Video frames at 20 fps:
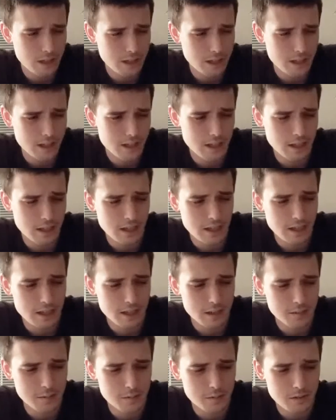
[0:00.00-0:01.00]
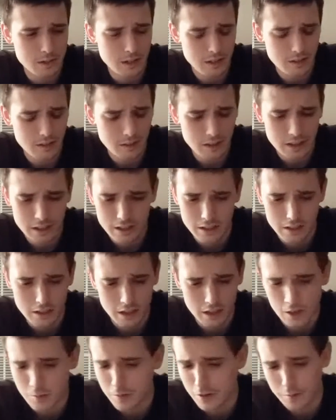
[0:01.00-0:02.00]
way, definitely
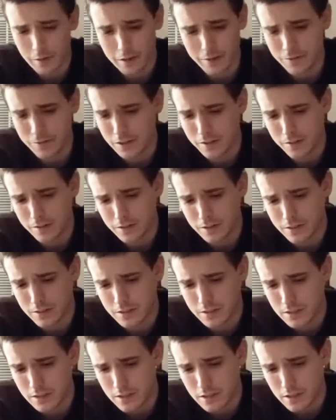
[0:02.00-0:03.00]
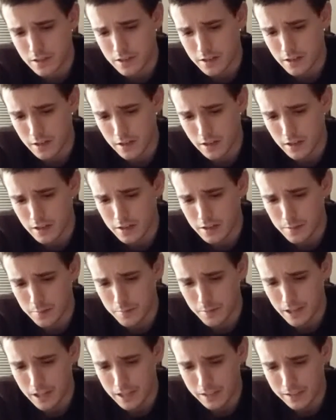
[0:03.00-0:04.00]
not one of my favorites.
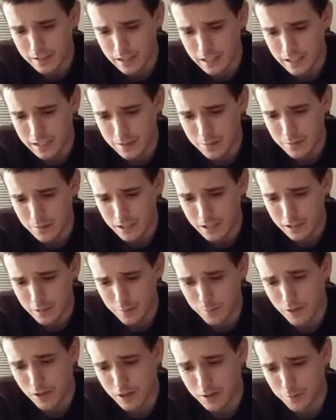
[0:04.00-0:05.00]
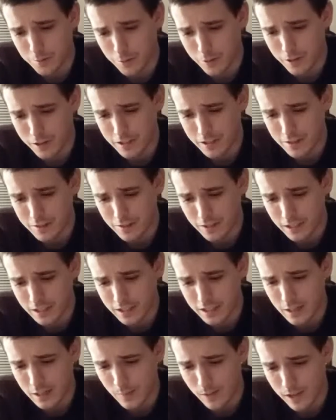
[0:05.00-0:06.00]
I do think the part where he's
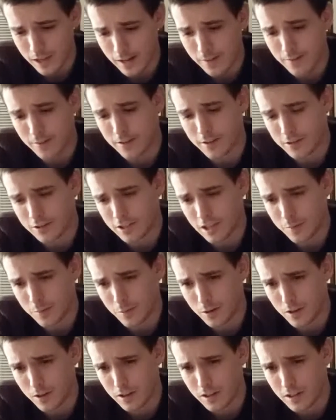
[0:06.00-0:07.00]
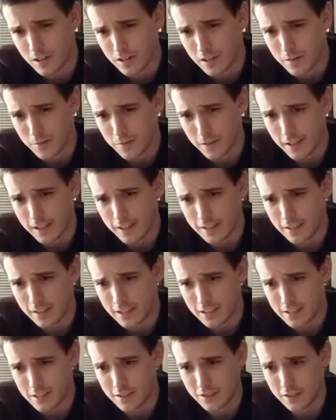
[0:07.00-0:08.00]
like coming out of the chamber when he
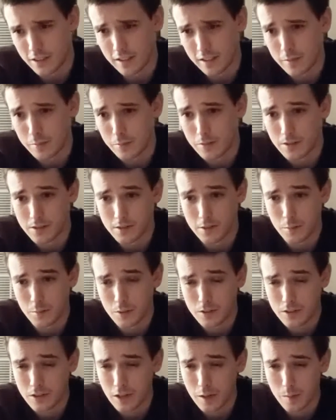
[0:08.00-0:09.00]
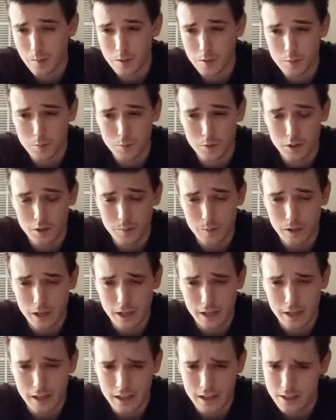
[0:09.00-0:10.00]
gets injected with a super serum is pretty
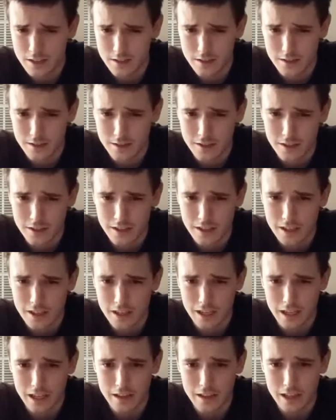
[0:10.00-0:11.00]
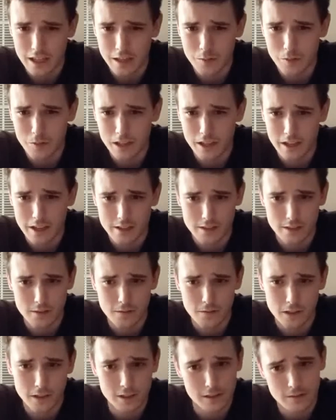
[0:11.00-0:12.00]
badass. And like when he has to
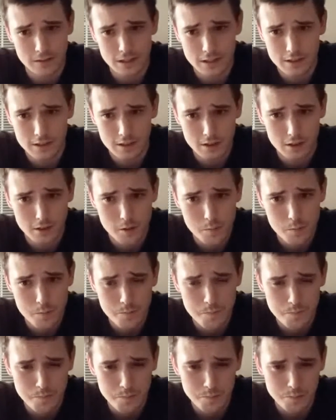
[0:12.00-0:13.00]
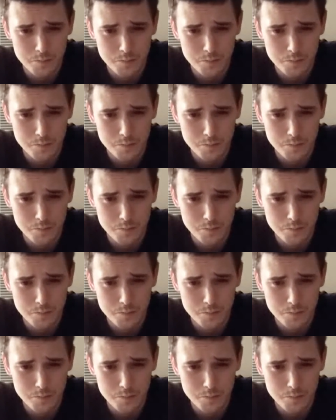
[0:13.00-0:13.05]
fight the Red Skull